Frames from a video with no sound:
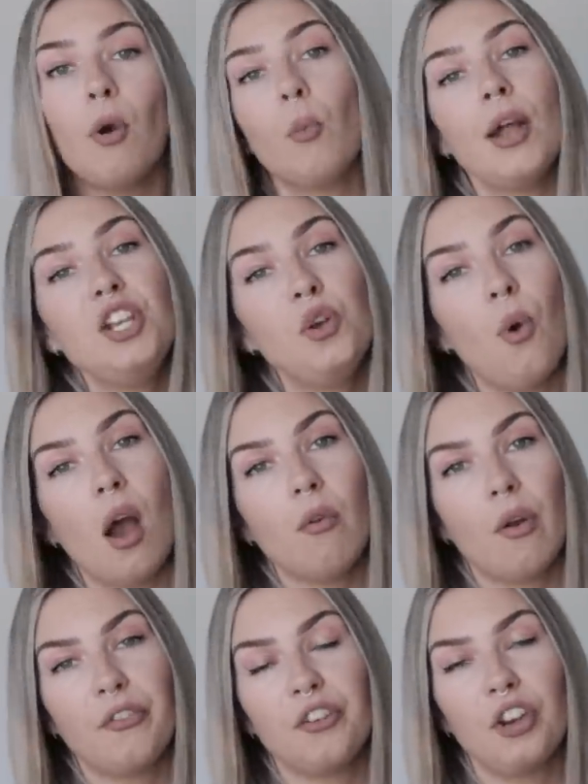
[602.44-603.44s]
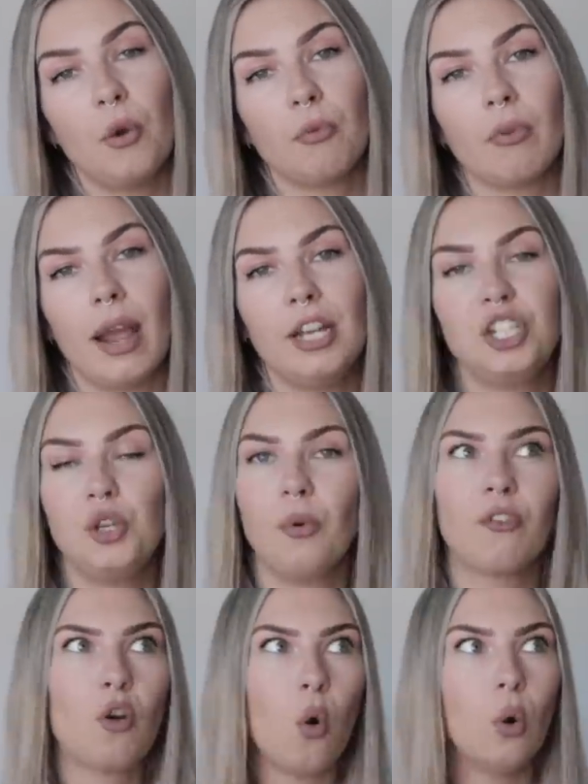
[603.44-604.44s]
But when you are offered an upgrade, you
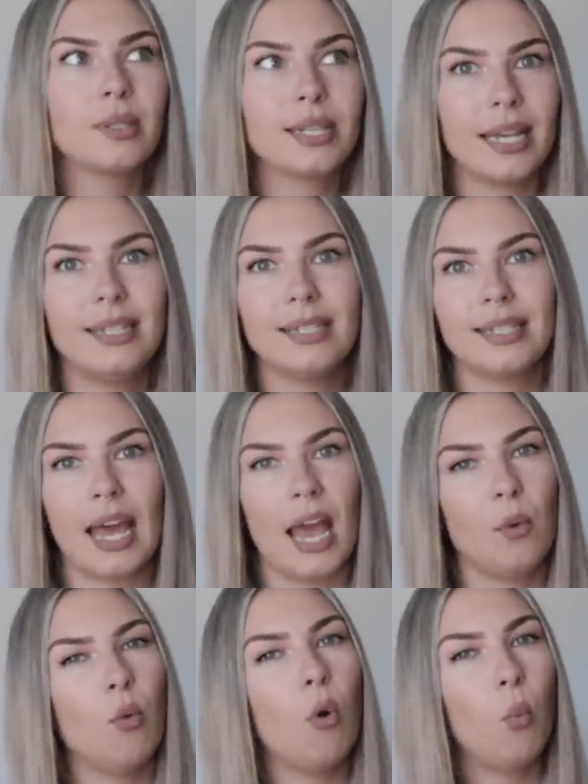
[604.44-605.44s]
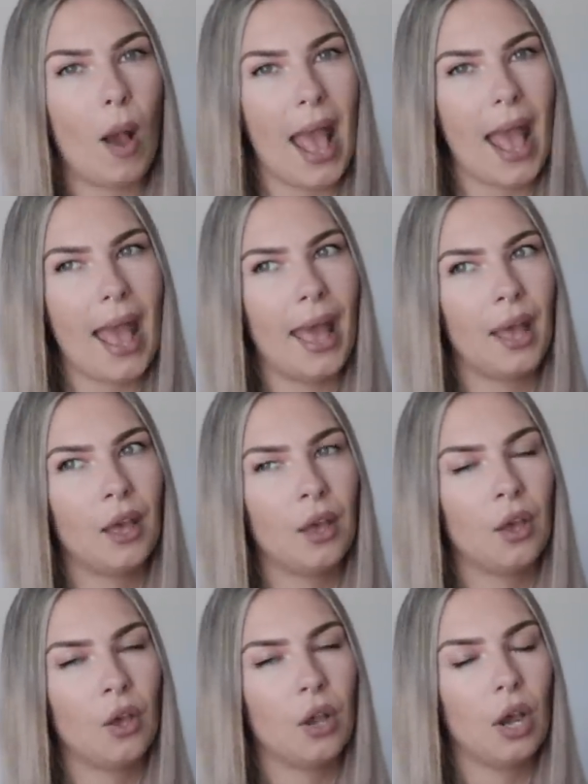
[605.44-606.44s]
of course can say, well, where
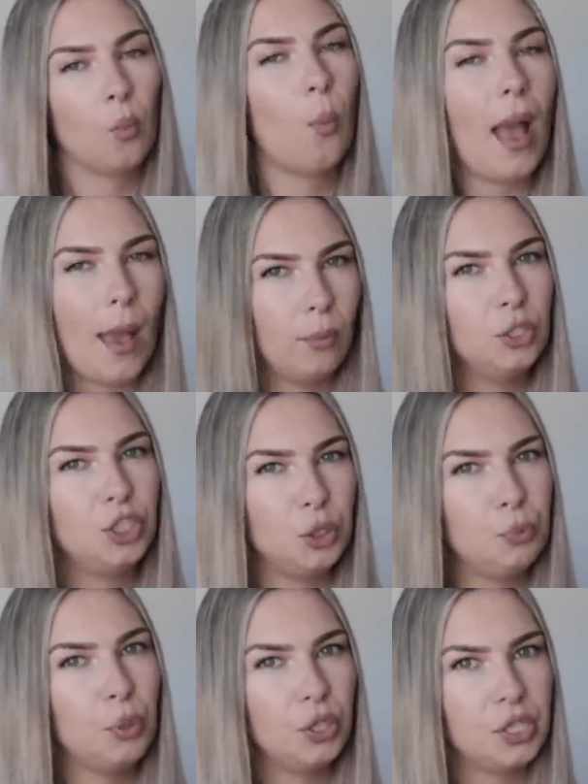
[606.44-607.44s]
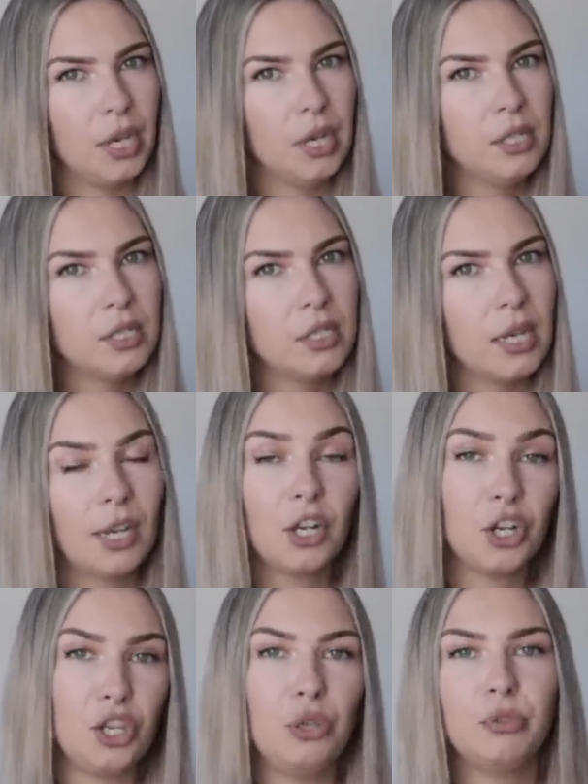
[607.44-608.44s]
would you put us? And
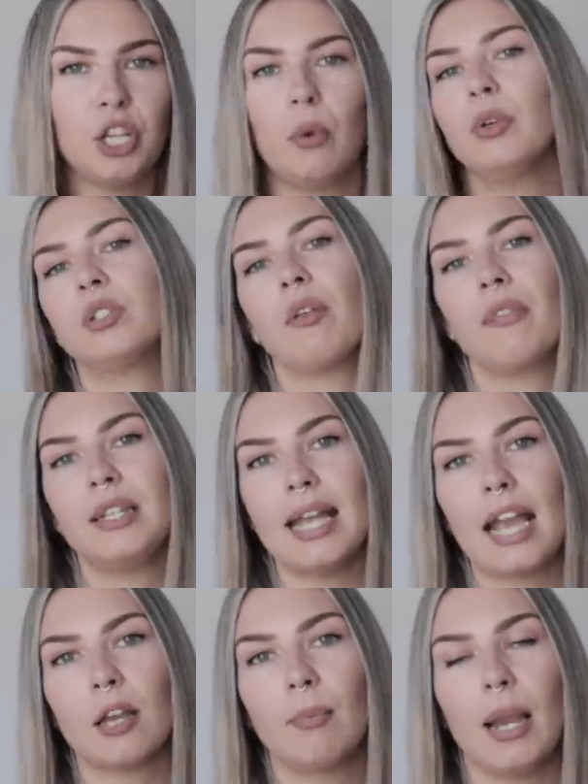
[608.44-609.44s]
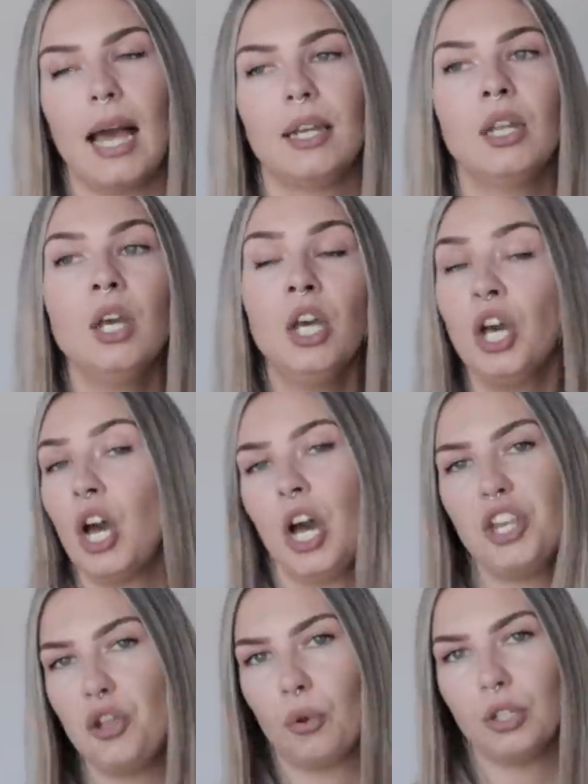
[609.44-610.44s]
can you show us on the deck plan?
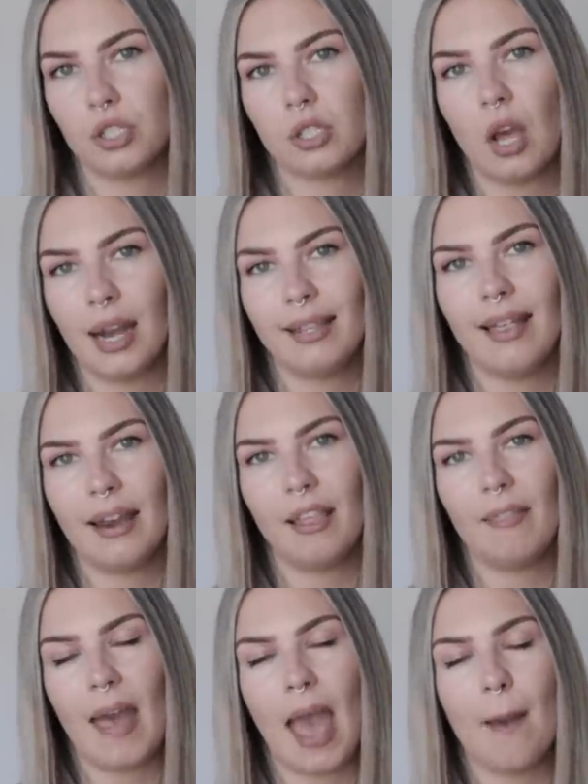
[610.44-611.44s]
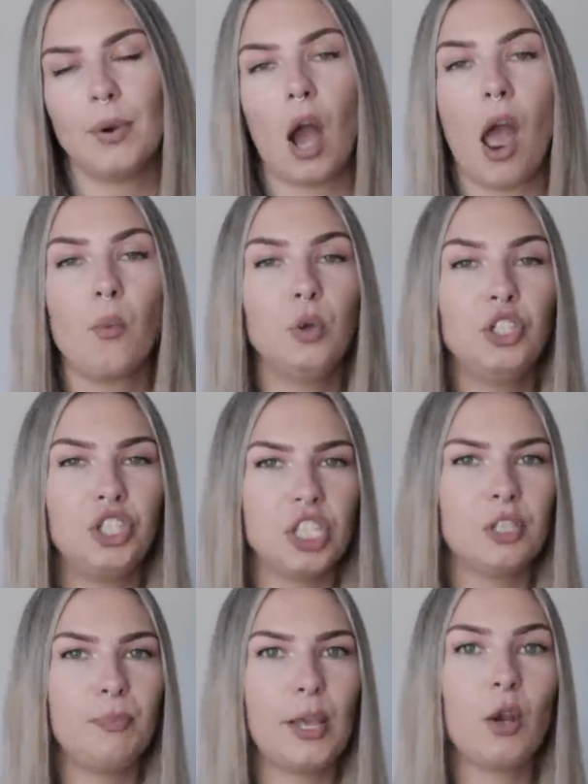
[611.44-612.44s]
And you can decide then and there. But I would
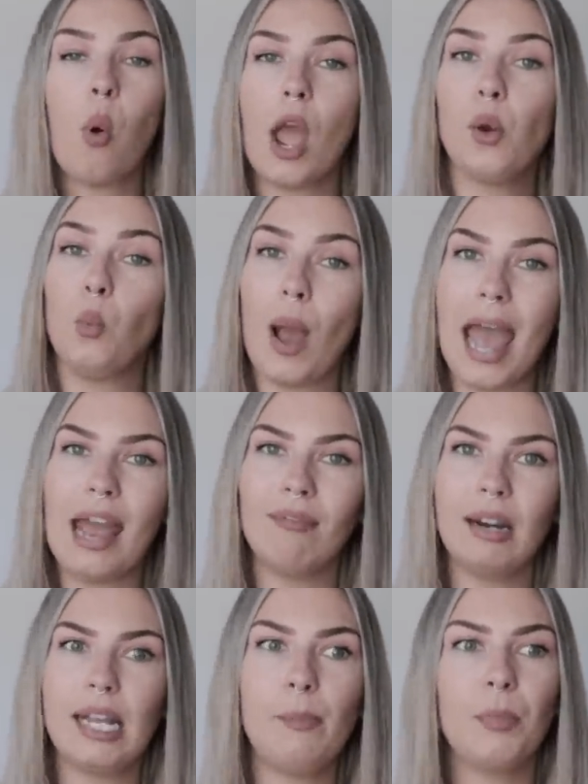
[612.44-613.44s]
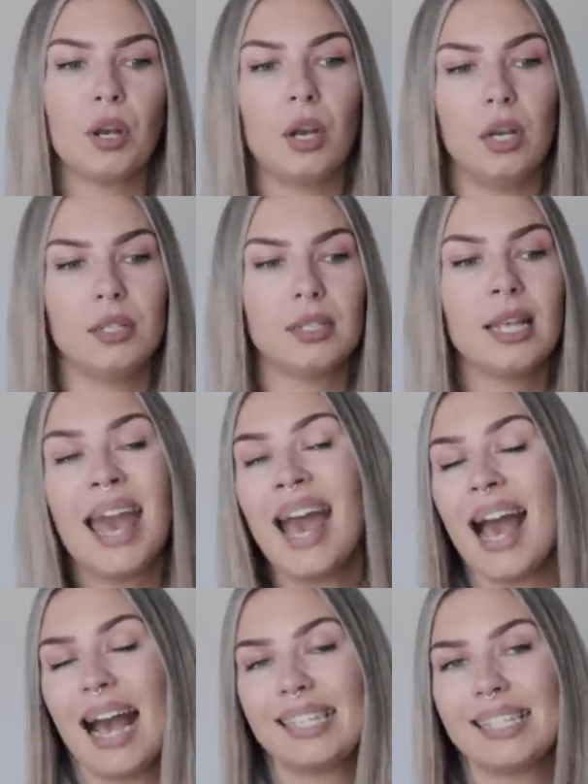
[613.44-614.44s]
just be quite wary because,
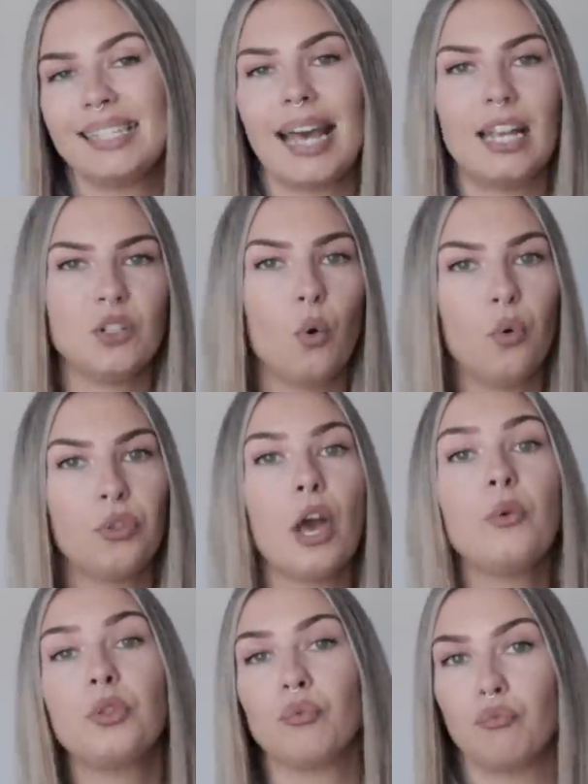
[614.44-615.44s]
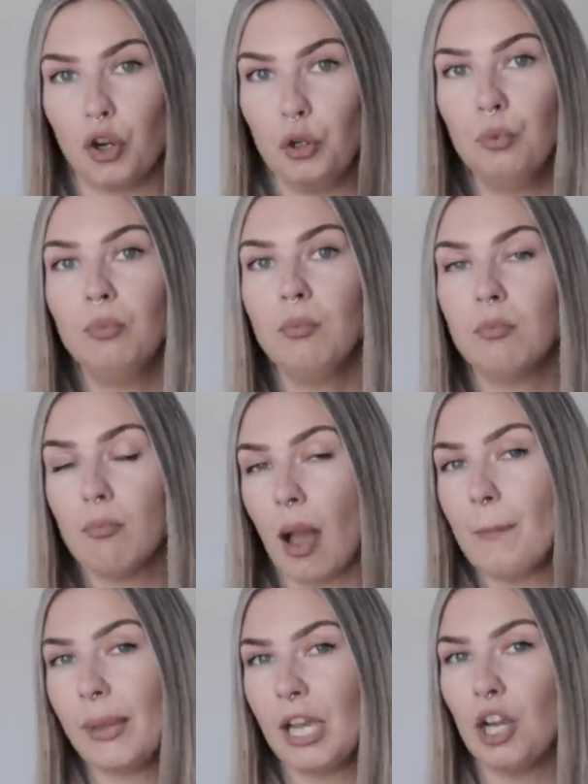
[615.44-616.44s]
as I said, although the room
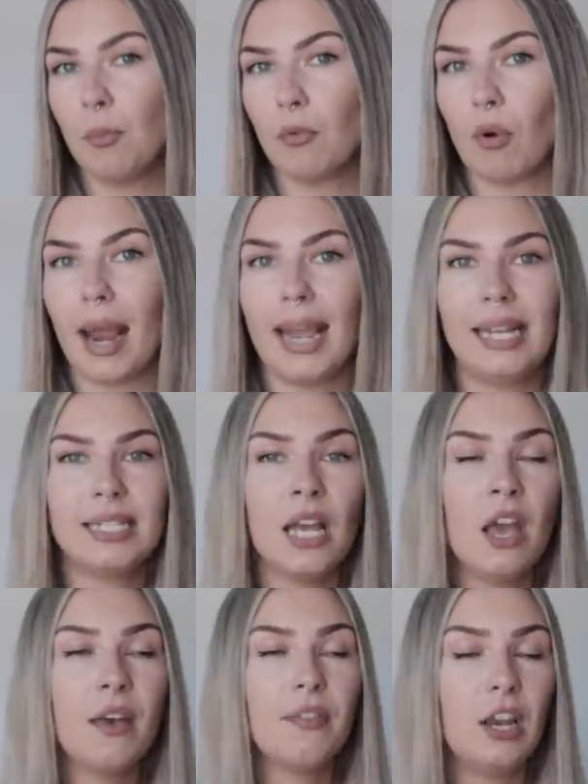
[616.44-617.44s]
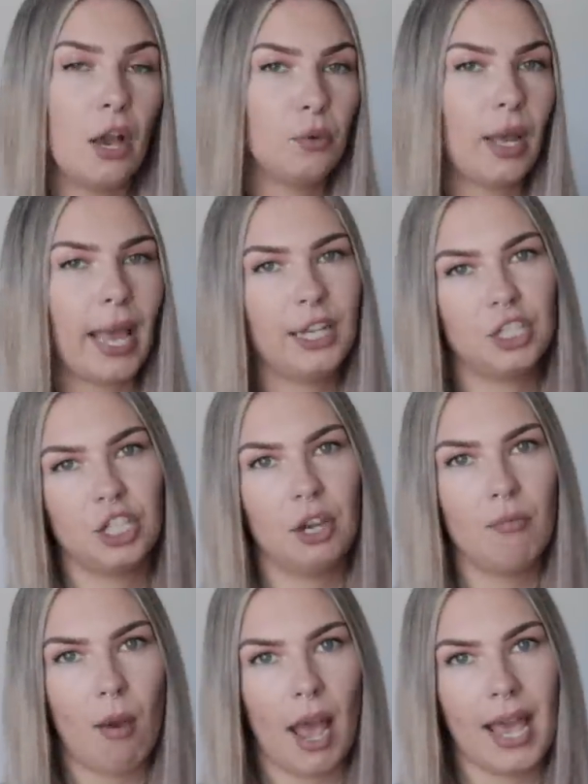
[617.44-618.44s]
might be an upgrade, the
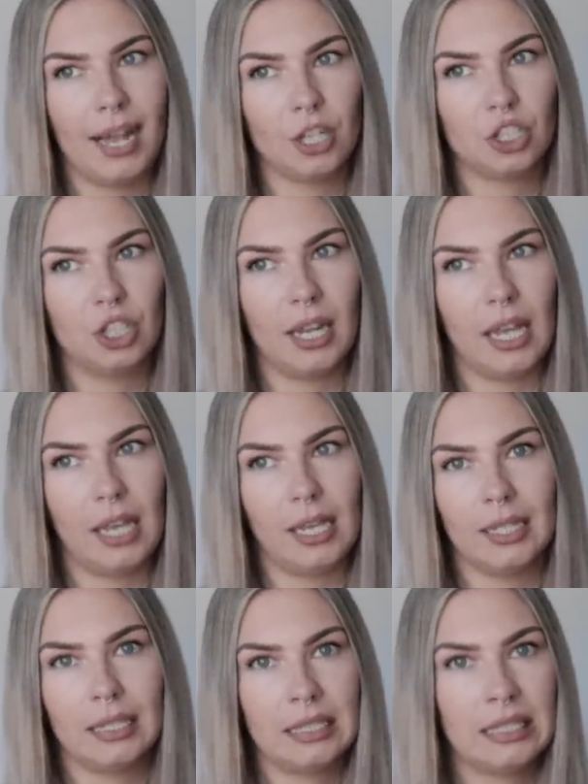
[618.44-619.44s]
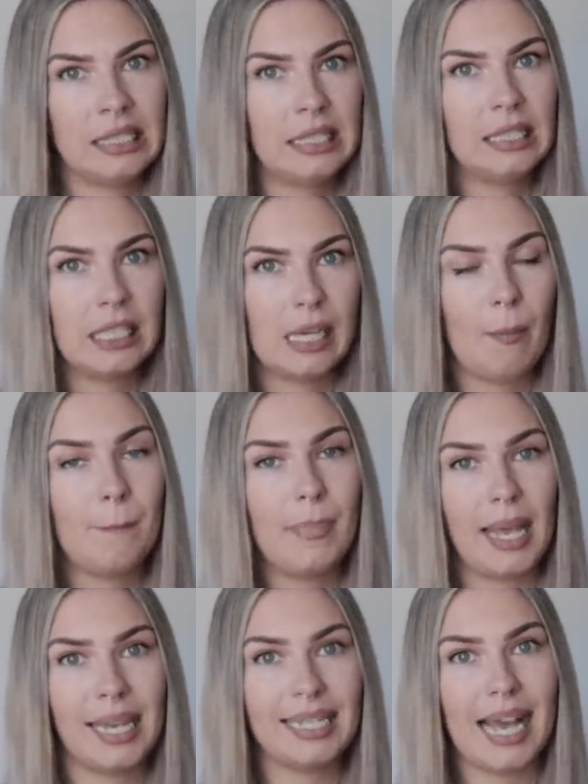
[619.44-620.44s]
location might actually
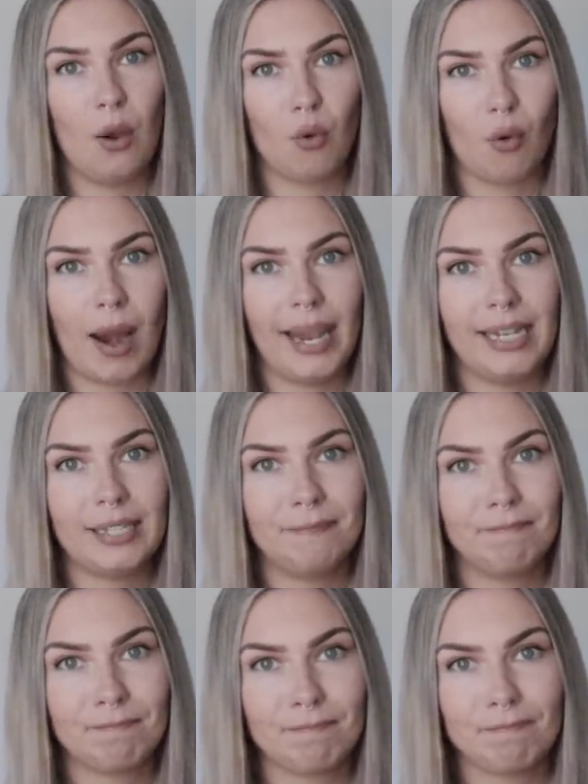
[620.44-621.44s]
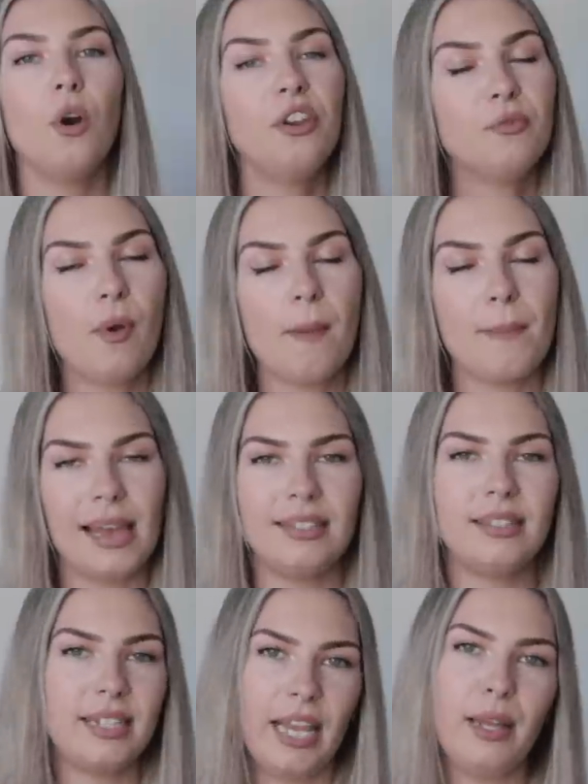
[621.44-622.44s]
be a downgrade. One of my
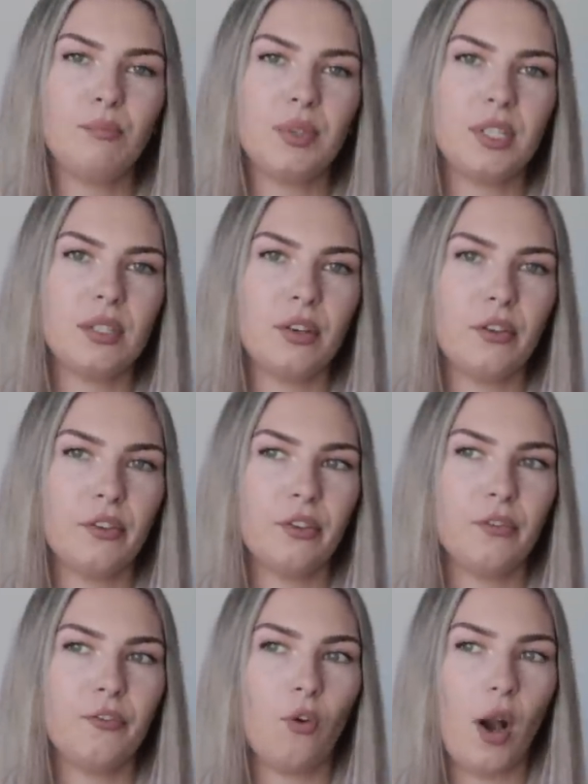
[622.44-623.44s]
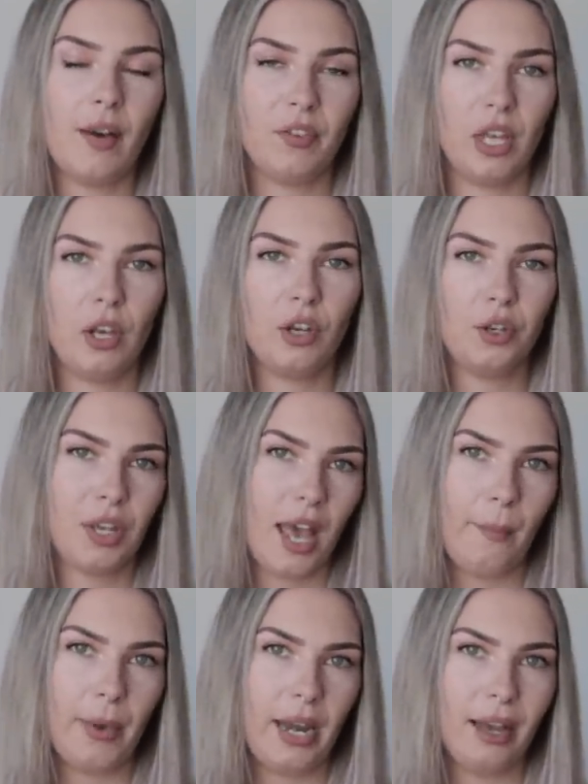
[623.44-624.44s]
best tips for having a good
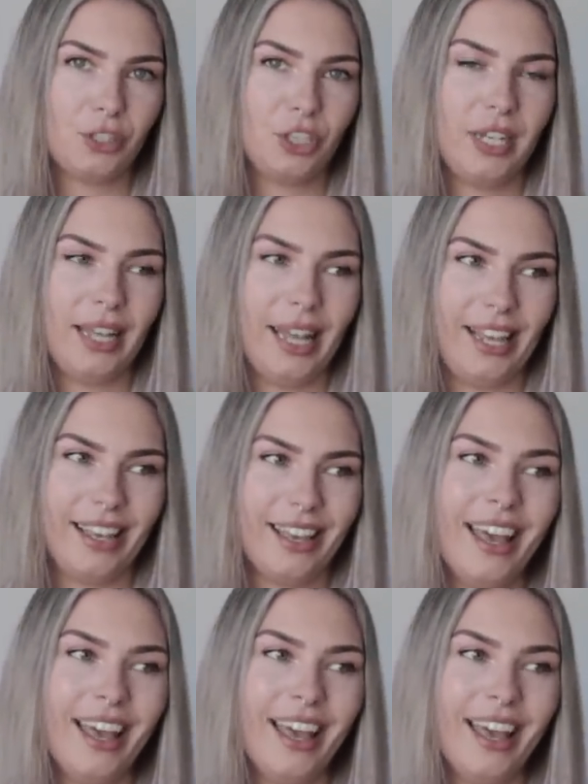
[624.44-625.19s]
cabin, actually,